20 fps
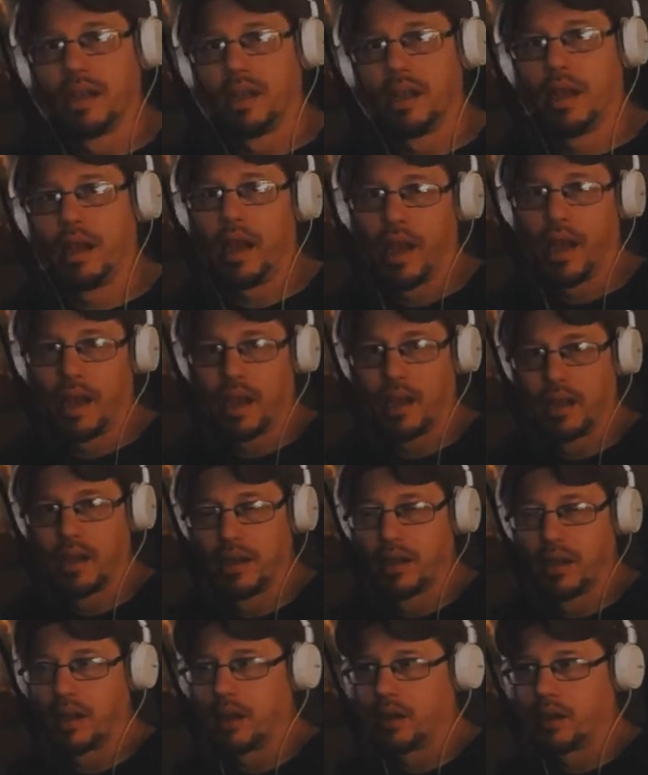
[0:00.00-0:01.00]

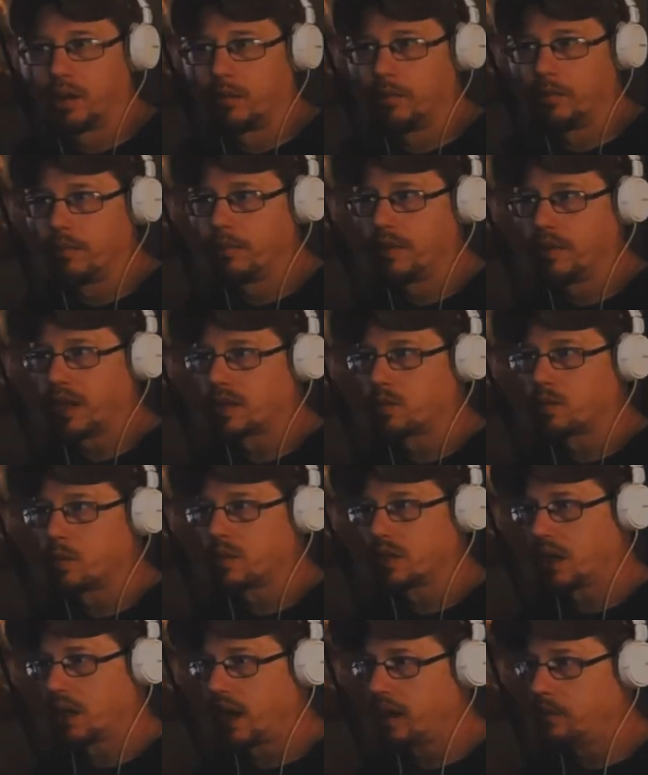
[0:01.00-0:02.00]
And that's
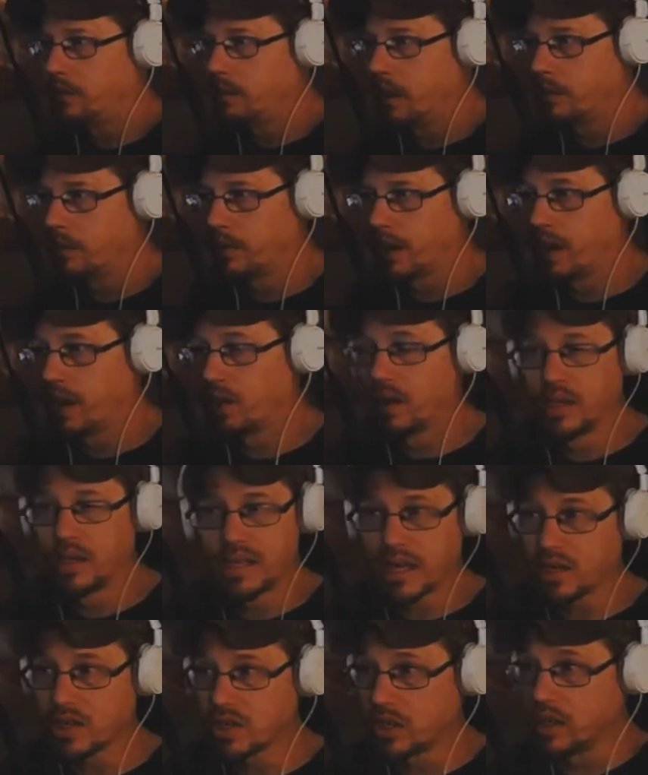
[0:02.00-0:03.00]
what's lighting me up right now.
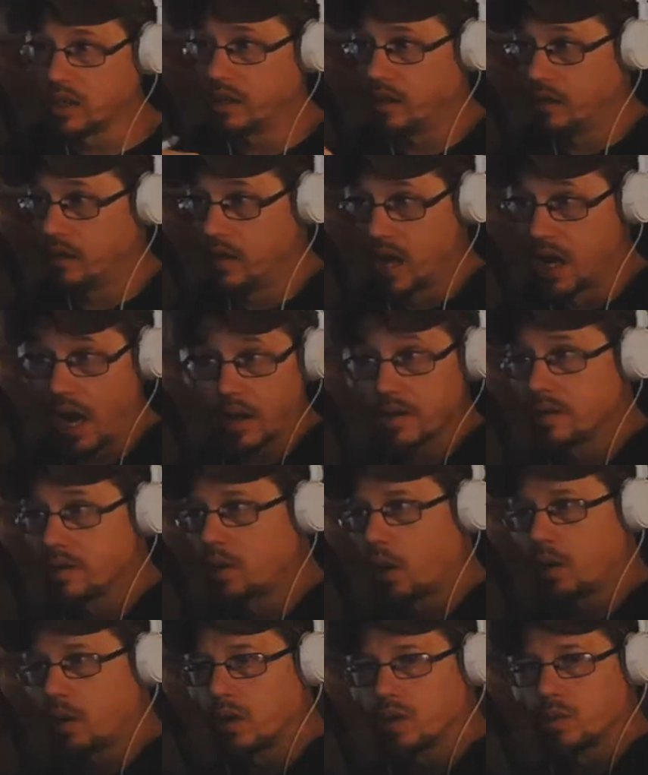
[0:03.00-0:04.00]
It's actually not as
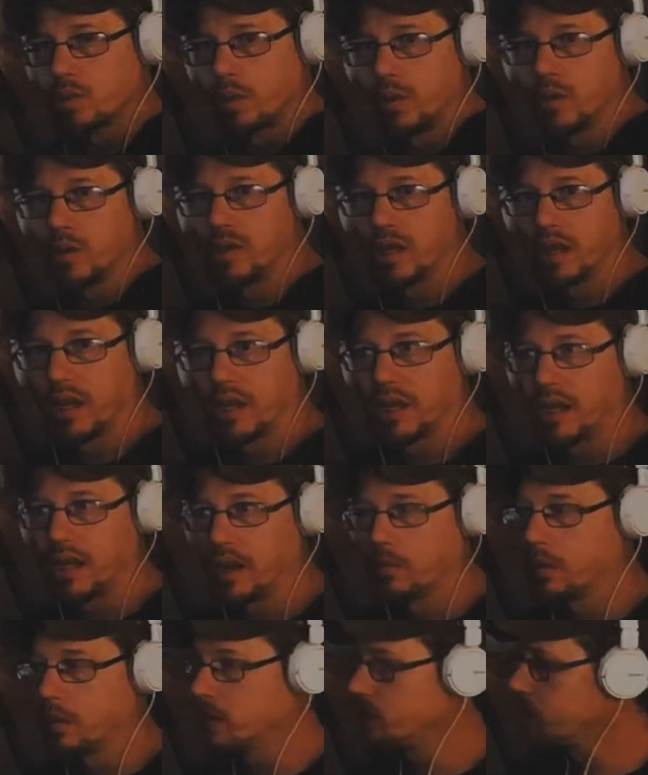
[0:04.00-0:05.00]
dark as what you see on the
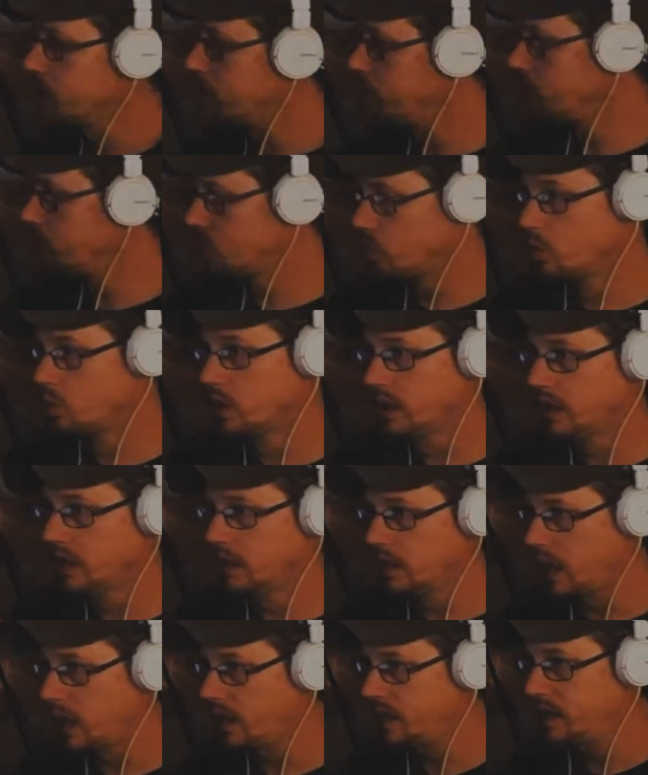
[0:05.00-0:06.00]
camera. It's really
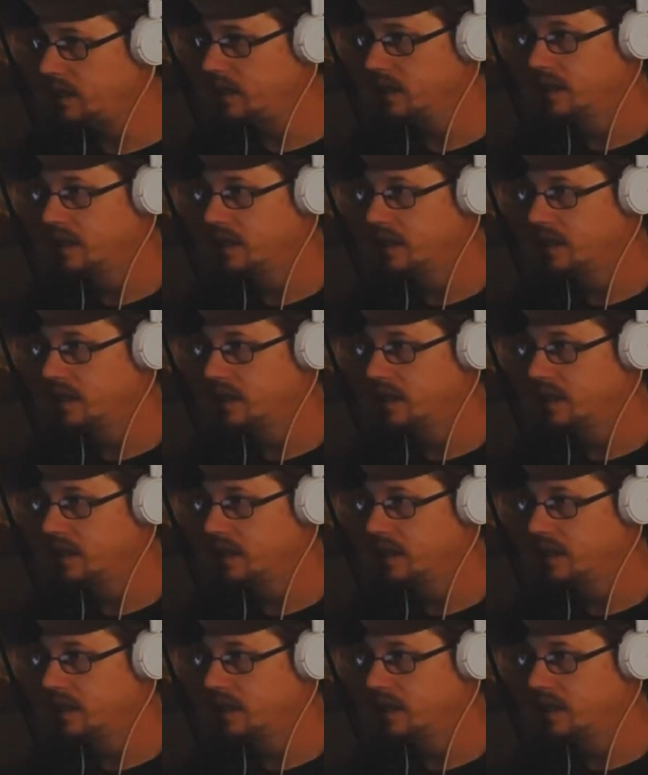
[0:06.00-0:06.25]
light.